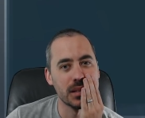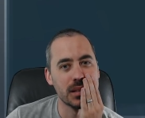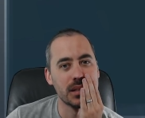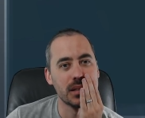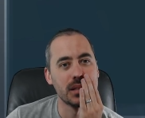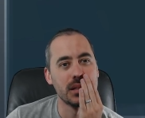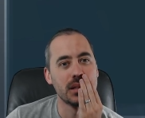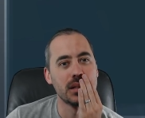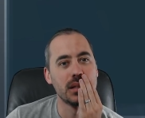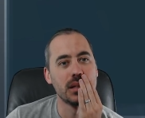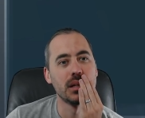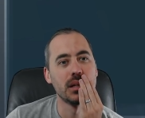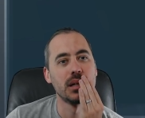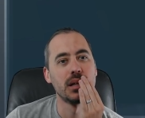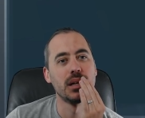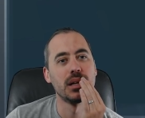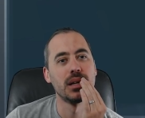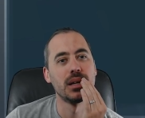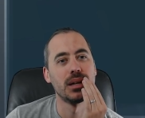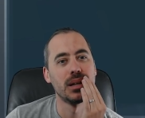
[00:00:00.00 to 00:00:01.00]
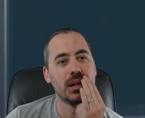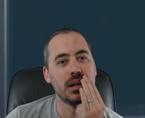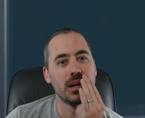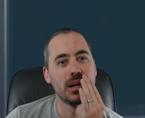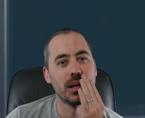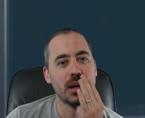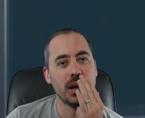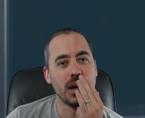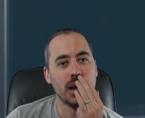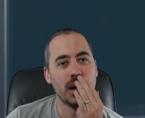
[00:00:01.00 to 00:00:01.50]

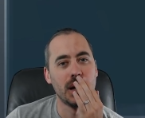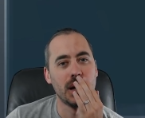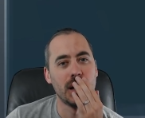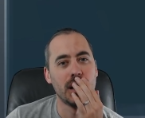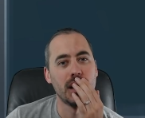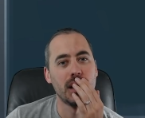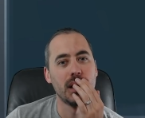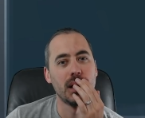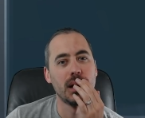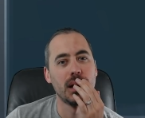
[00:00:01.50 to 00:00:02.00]
(no one is talking)